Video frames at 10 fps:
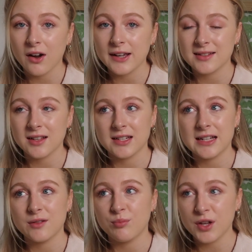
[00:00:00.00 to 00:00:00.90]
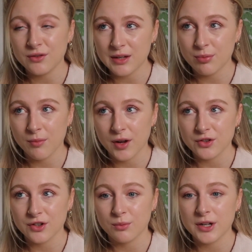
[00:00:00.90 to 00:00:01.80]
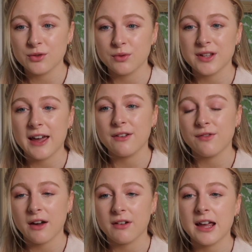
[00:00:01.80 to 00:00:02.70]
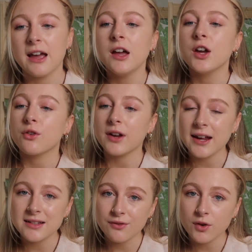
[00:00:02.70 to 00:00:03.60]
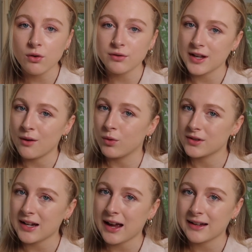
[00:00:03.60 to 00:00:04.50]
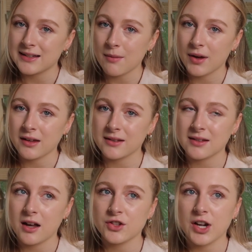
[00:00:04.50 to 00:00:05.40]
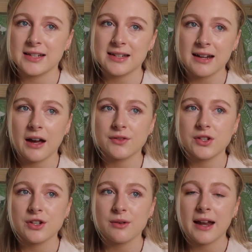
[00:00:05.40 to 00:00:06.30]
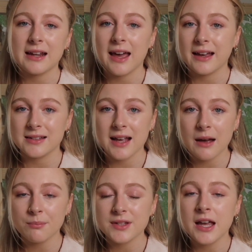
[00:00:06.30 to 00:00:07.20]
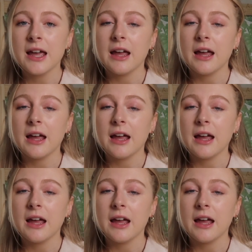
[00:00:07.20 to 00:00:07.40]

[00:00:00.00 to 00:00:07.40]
I studied beauty promotion, which was a very creative course. It wasn't academic as such. I didn't have to do any exams.